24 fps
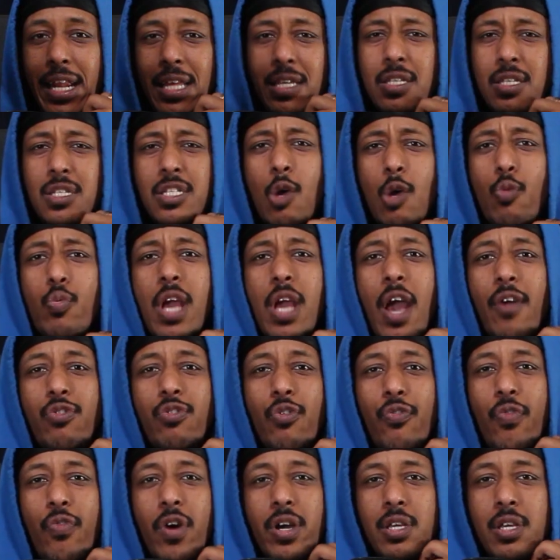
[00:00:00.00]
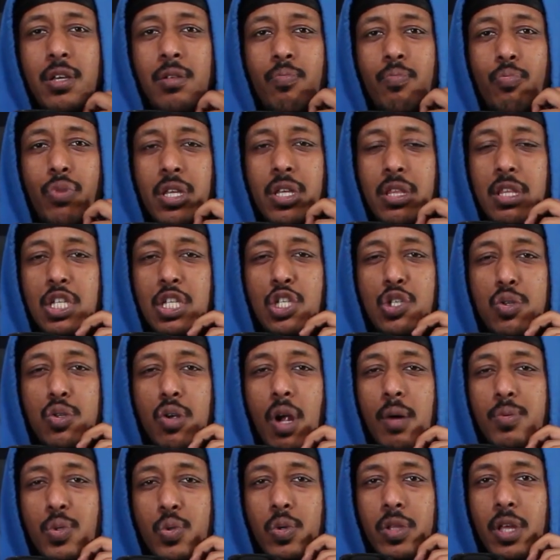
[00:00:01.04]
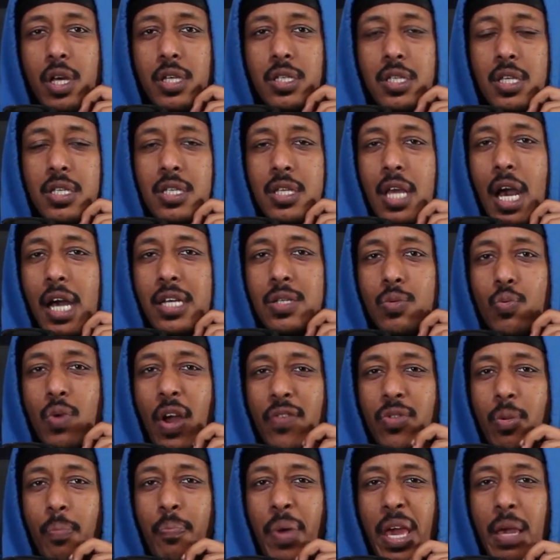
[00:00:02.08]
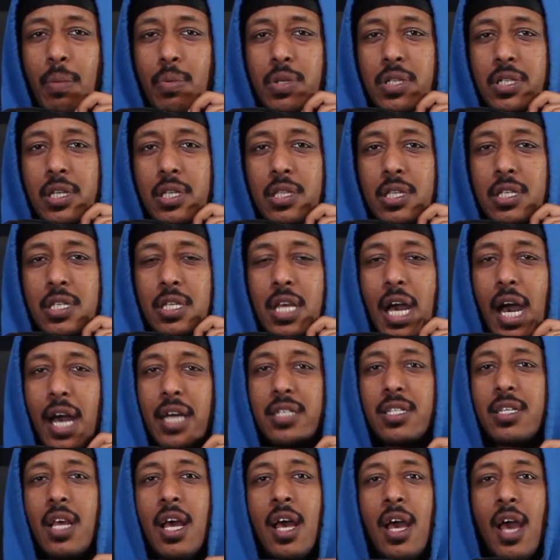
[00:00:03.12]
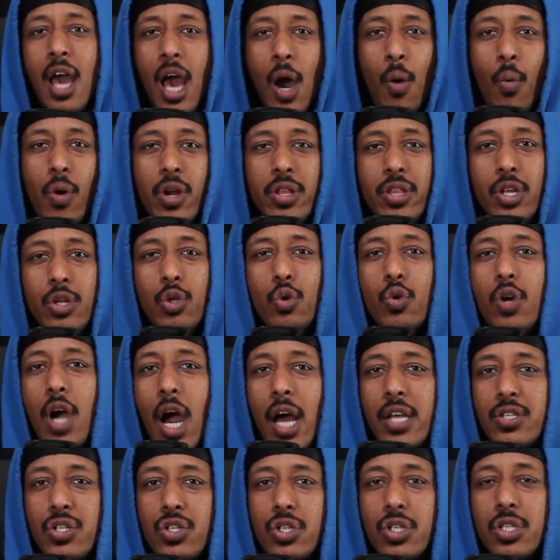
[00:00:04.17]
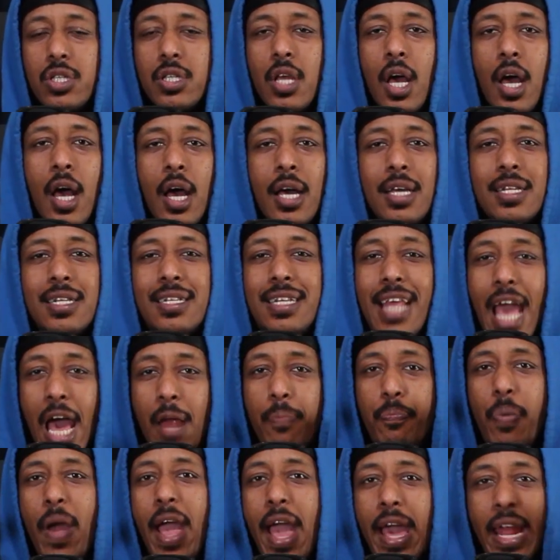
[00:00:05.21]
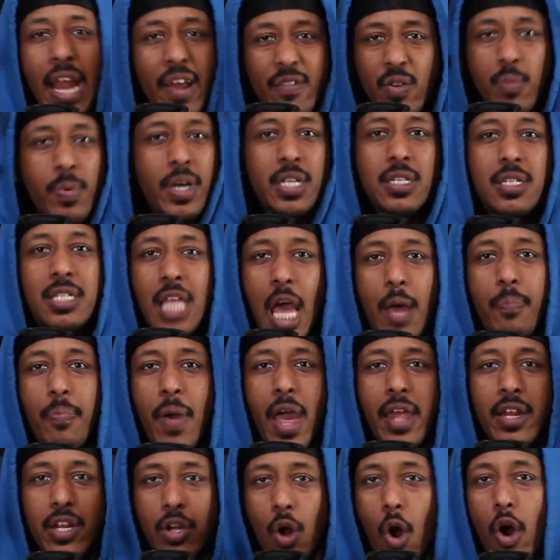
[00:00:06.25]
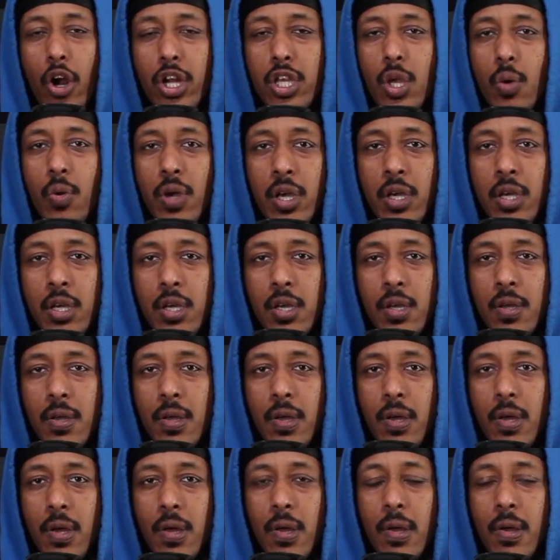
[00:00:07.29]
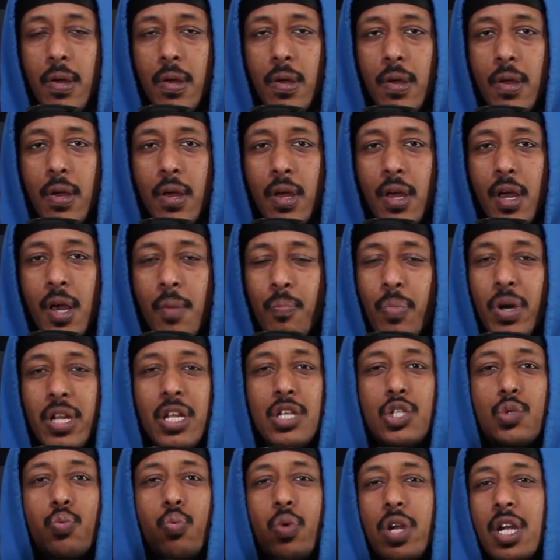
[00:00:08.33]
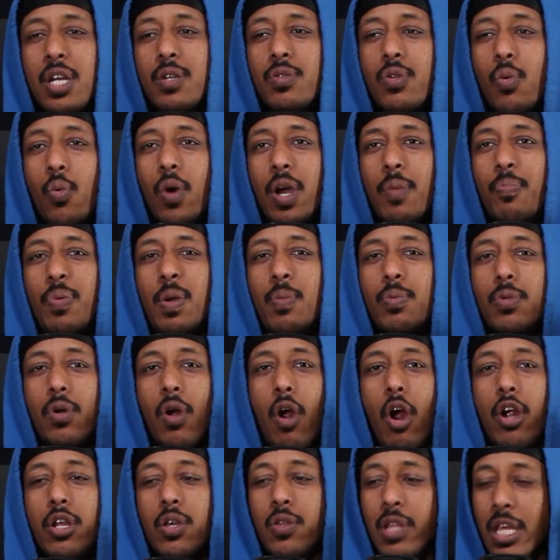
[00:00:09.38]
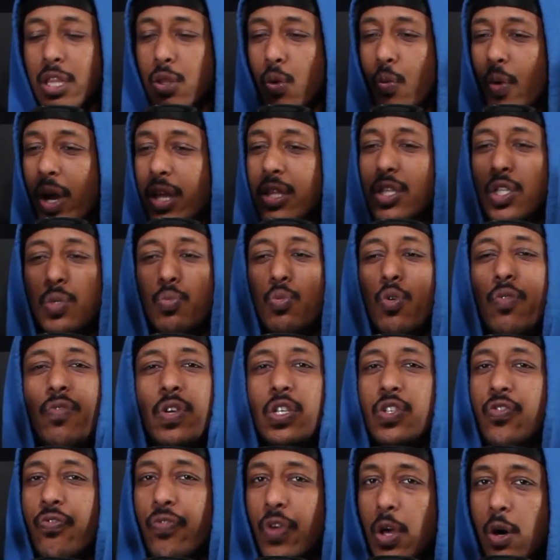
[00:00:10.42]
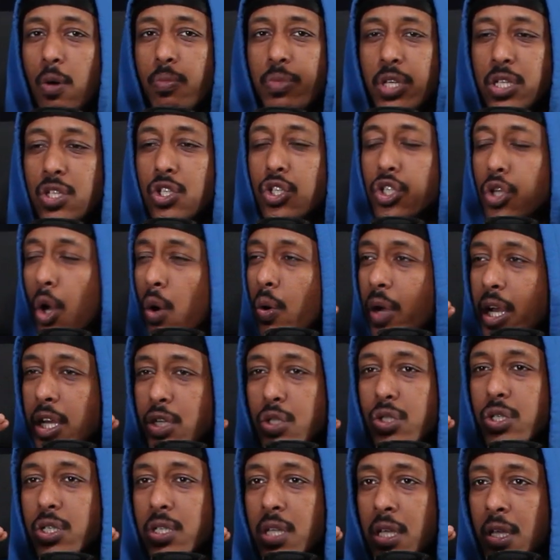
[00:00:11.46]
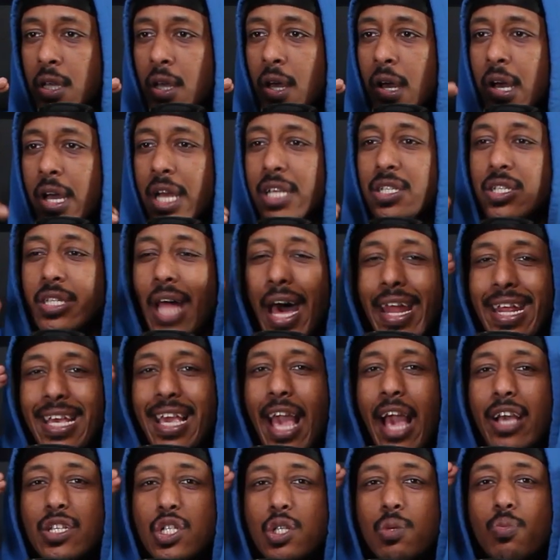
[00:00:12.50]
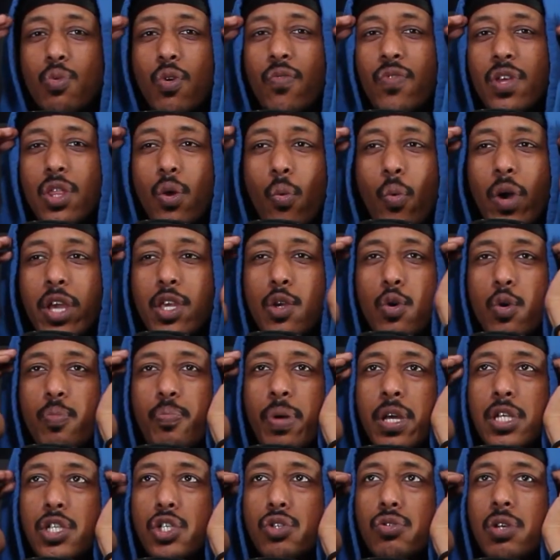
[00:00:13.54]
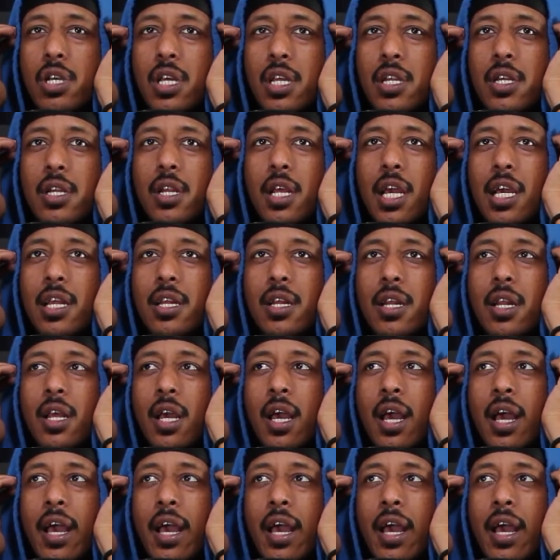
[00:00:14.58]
because he's like, we have to fucking bring these scrubs with us. We have to babysit these guys. And one of the new guys just deadpan. Everybody's deadpan and arguing. But it's weird the way people are arguing. Like, the way this movie is filmed is so interesting. It's not a gangster movie the way you would picture it in